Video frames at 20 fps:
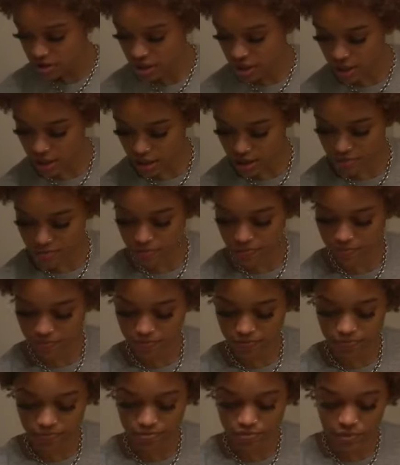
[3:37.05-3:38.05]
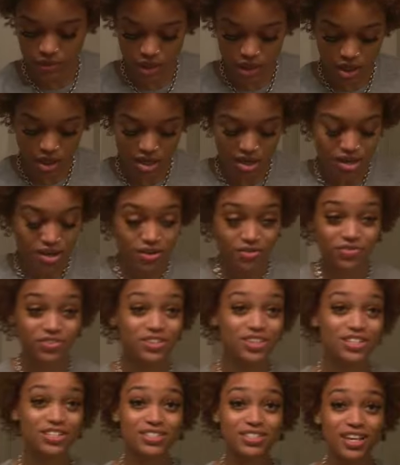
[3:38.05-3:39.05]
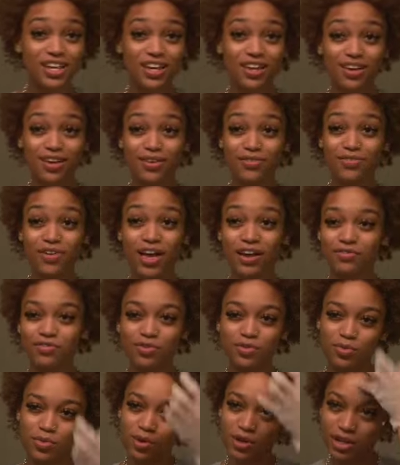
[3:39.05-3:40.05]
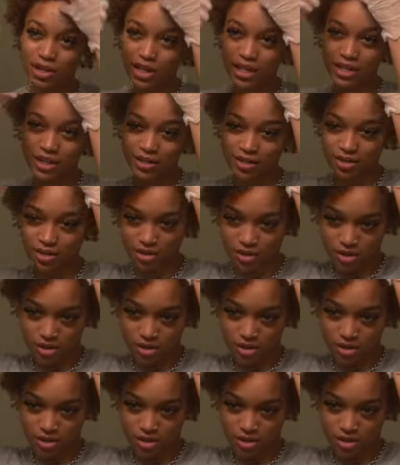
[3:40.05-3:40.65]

time, for the sake of everyone,